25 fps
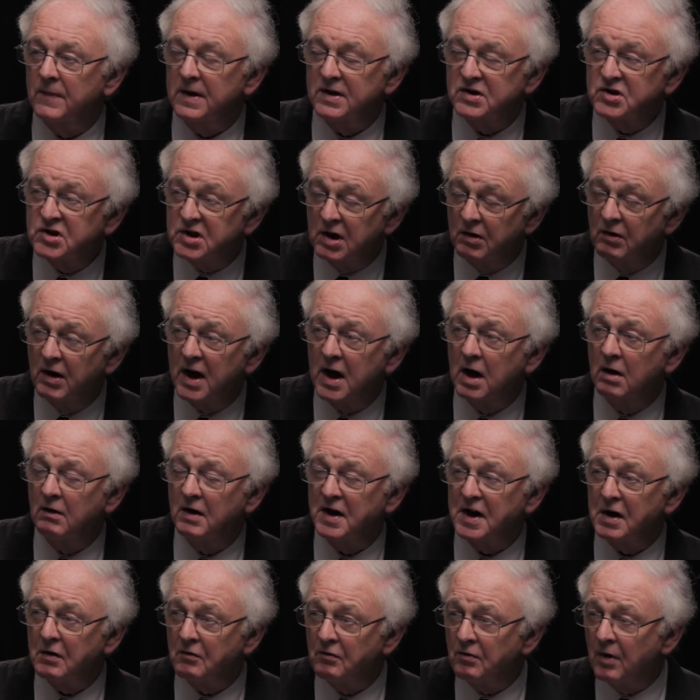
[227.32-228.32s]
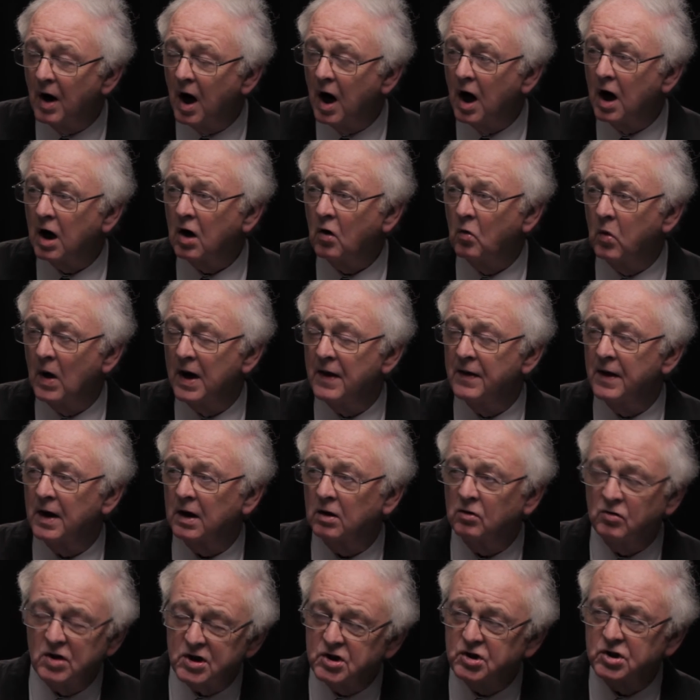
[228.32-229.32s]
Syria and Iraq, where the
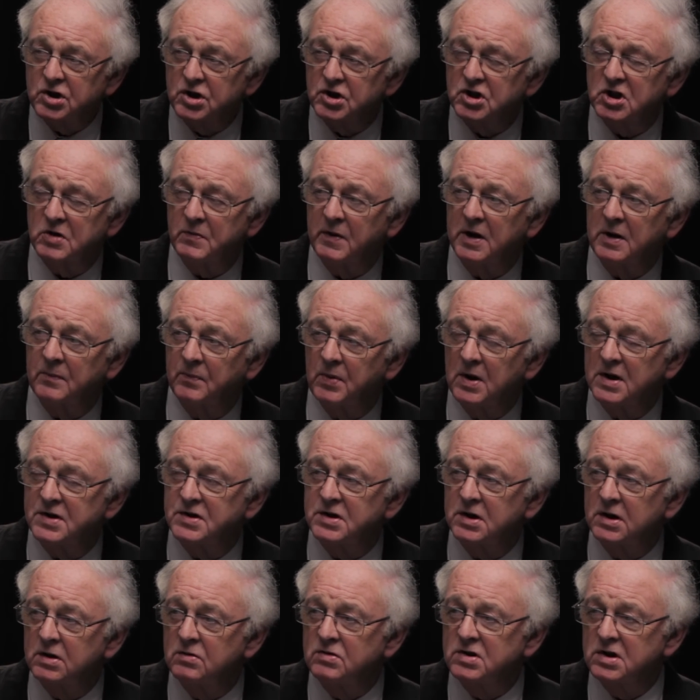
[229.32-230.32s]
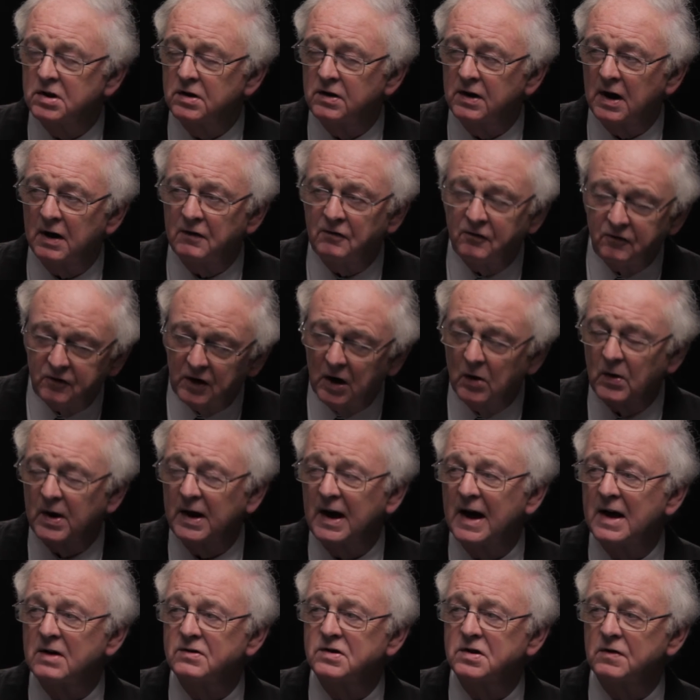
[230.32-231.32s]
Christians are being persecuted, and they're
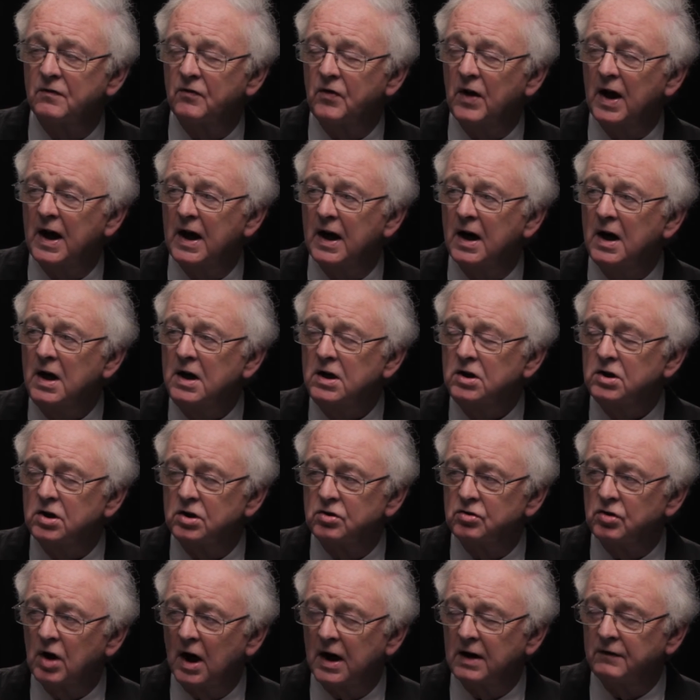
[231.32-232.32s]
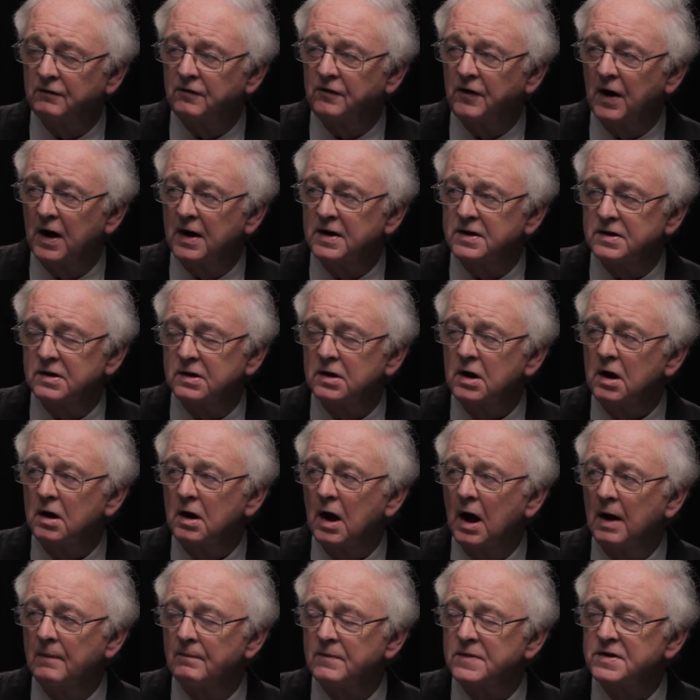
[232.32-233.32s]
flowing out of there to try and find
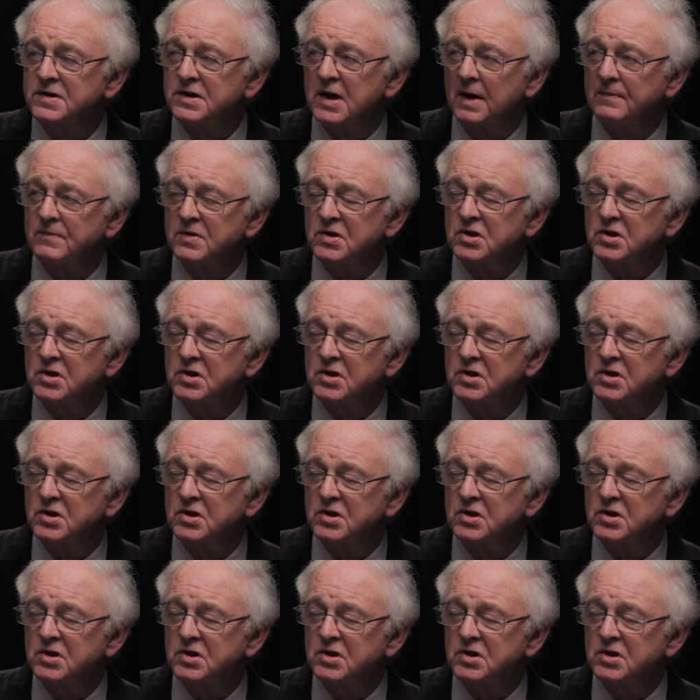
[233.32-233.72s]
some